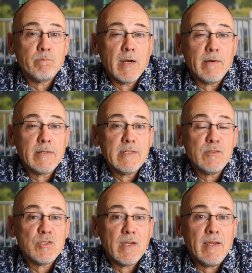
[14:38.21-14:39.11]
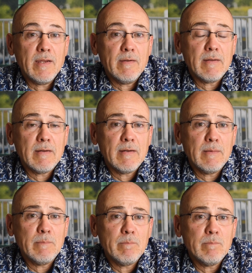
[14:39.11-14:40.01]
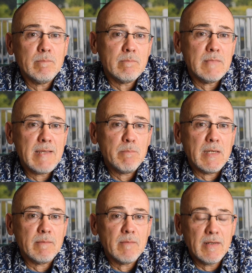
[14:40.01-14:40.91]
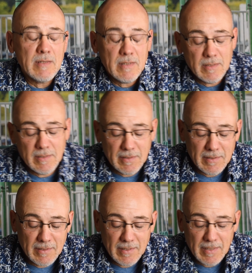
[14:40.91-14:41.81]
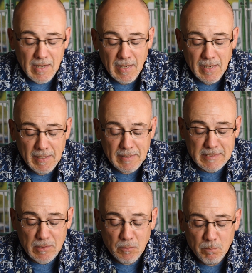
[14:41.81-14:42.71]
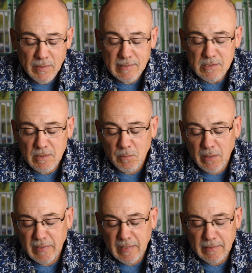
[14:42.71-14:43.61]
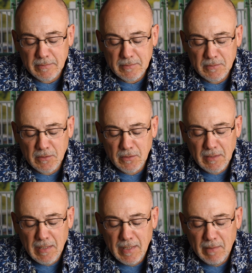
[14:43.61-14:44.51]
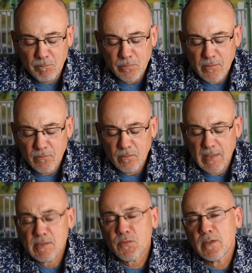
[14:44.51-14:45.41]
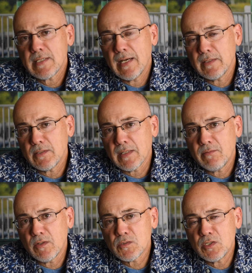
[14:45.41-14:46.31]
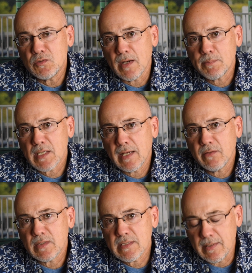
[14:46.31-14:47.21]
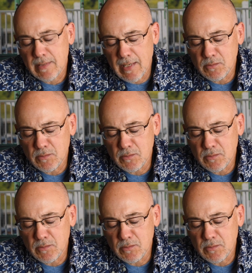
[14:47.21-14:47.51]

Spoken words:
parentage and naming. But that's not why we like her. As for her talent levels, she drops out of a $10,000